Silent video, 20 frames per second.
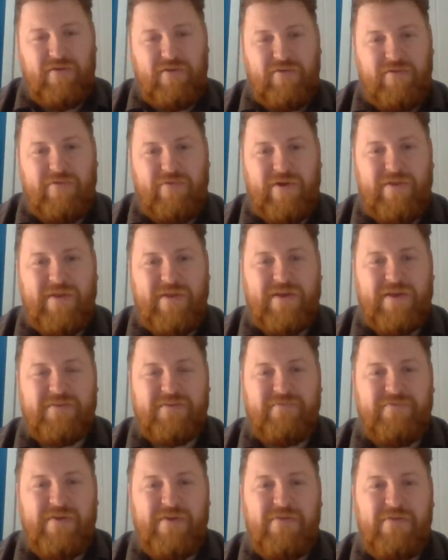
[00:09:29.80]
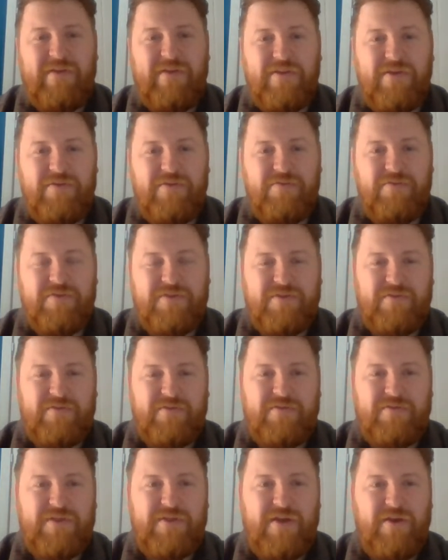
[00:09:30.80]
While that's a very loose
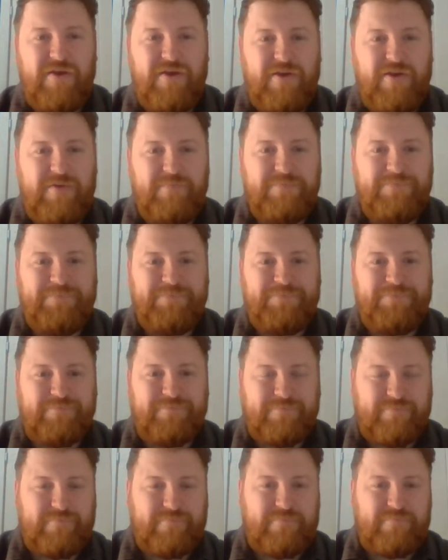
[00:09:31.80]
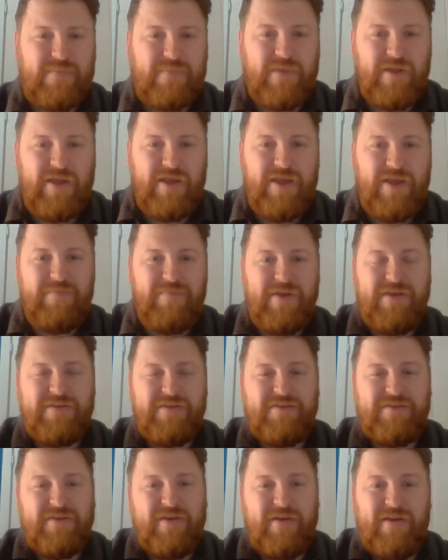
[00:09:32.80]
term, it
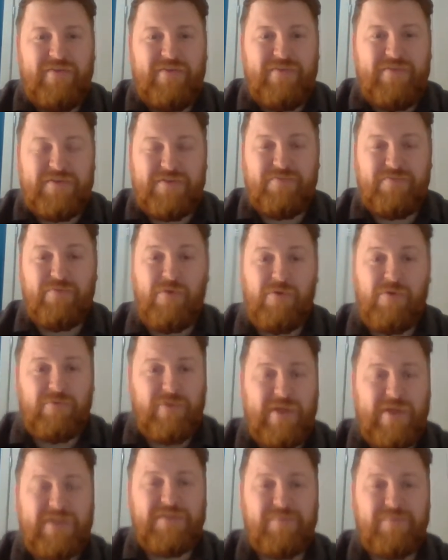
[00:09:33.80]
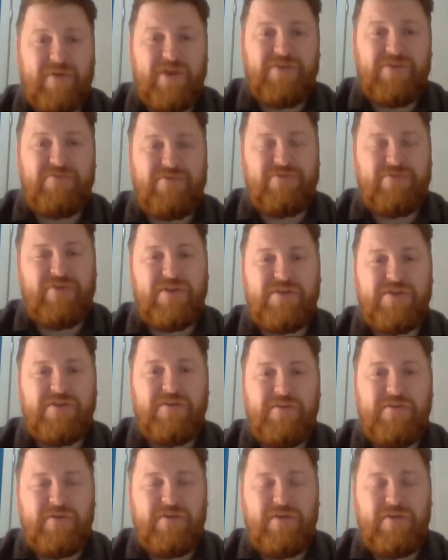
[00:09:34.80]
means that if it's a rural enterprise
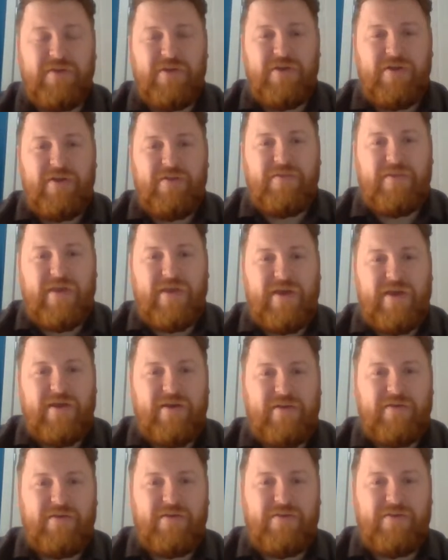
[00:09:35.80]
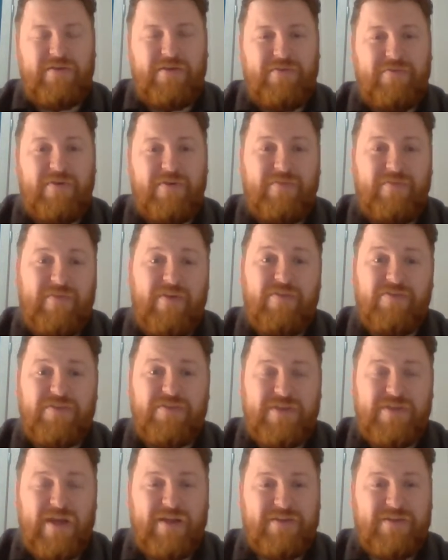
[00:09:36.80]
restriction, that you've got a very good
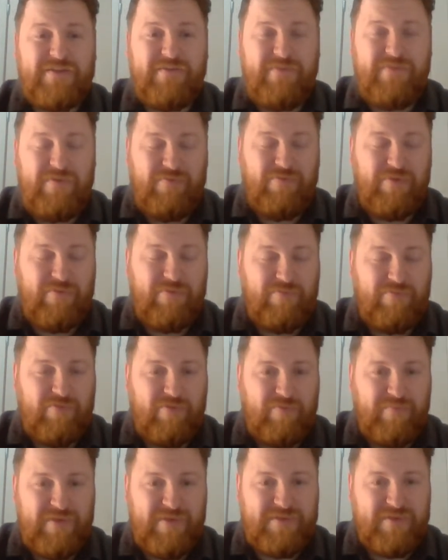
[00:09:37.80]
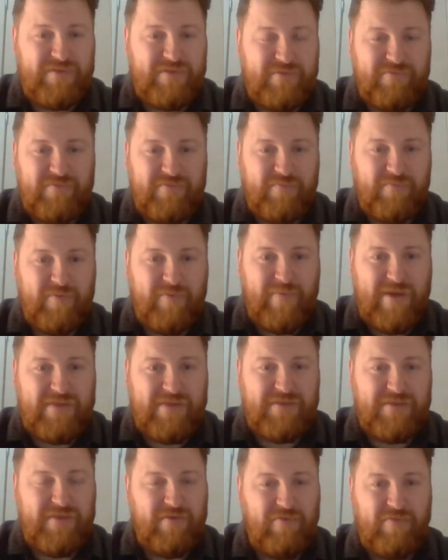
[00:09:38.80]
chance, if you run a rural business of some
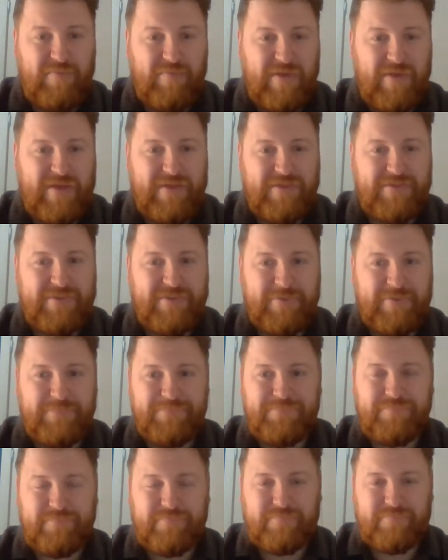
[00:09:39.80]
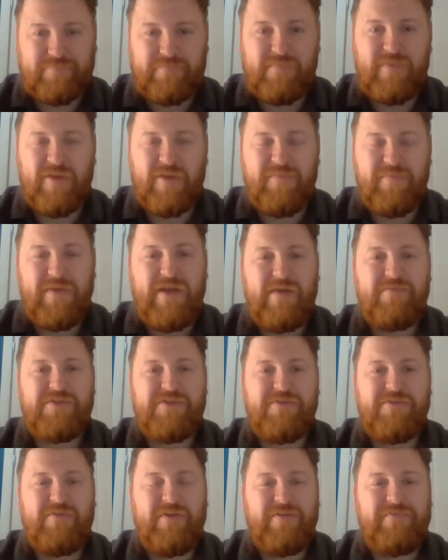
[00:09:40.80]
capacity or are planning to, of being able to
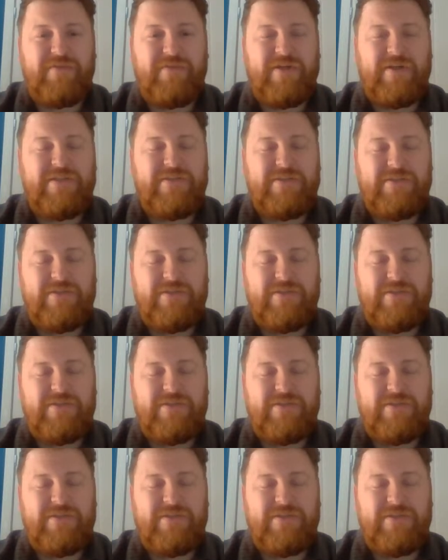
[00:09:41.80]
qualify.